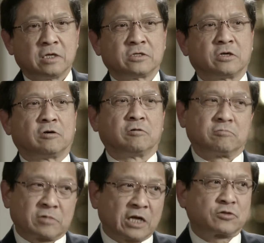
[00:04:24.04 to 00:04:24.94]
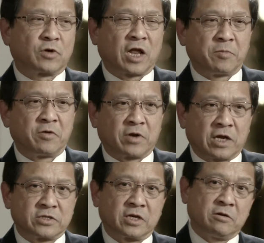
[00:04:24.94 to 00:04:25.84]
So that's what I mean when I
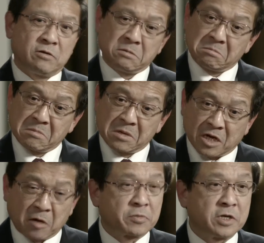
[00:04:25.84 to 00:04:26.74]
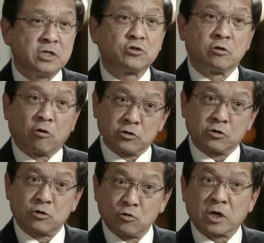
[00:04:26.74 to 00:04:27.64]
say companies should also
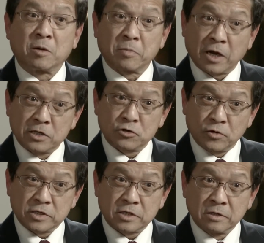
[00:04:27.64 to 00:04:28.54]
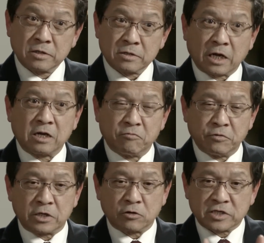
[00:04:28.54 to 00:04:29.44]
do a compliance risk, that if
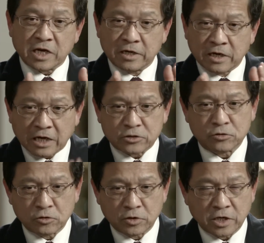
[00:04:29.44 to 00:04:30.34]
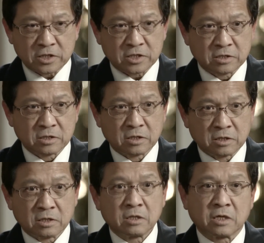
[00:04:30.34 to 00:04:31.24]
we decide not to do this,
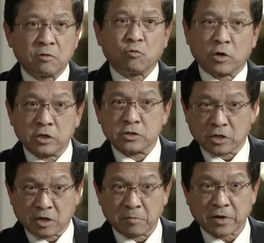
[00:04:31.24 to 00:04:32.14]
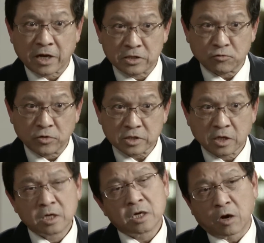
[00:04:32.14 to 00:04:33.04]
then what is the compliance risk?
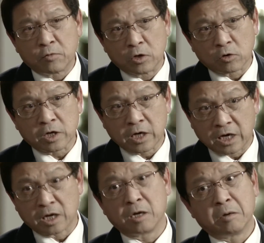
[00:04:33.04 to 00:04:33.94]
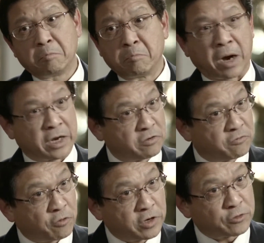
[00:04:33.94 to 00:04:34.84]
Are we looking at a minor
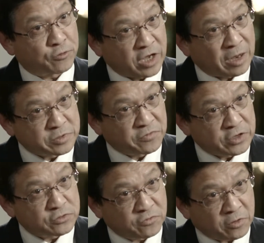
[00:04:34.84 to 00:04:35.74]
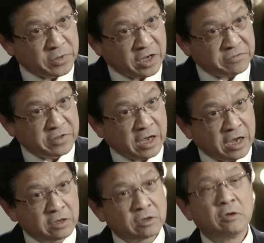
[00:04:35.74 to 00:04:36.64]
43 observation from the
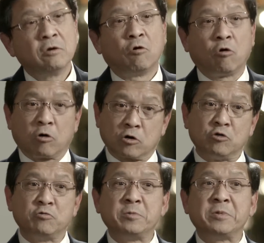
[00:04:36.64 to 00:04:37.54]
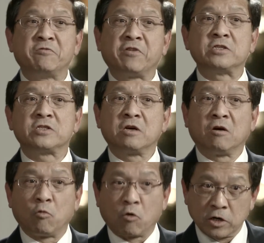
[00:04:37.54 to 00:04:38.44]
FDA? Or could we be facing a
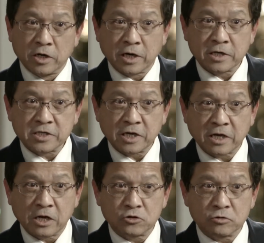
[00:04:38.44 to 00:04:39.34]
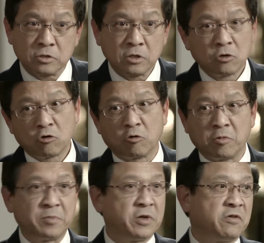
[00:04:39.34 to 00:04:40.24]
warning letter citation? Or
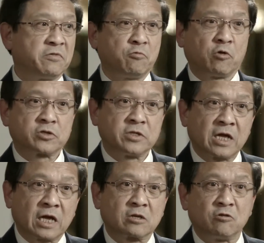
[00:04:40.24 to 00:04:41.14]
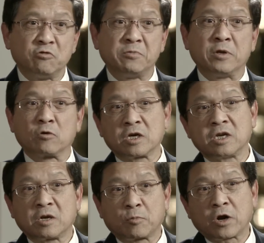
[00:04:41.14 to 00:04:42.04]
maybe even worse than that, could we be looking
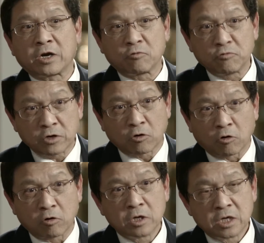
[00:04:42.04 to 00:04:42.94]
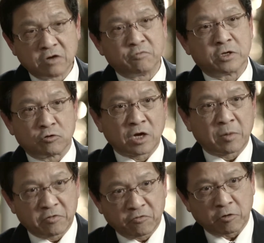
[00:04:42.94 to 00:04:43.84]
at a product recall if we do not
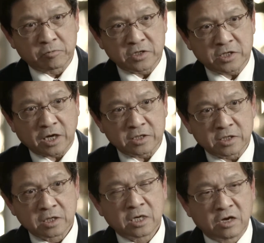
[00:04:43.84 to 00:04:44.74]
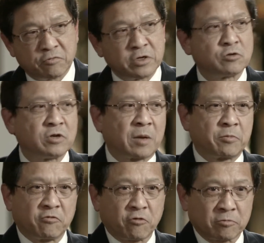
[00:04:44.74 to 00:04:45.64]
perform this test, if we do not
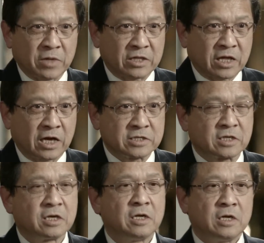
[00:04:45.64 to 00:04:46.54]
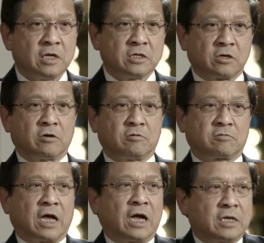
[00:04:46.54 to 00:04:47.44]
perform that task? So
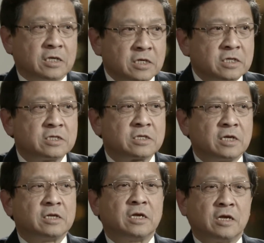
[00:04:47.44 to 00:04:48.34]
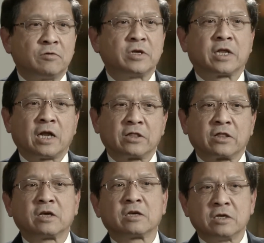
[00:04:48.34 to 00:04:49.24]
that is an area that I
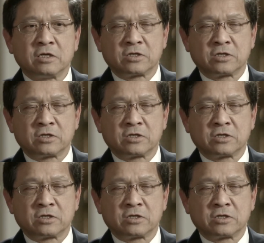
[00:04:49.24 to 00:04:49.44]
think is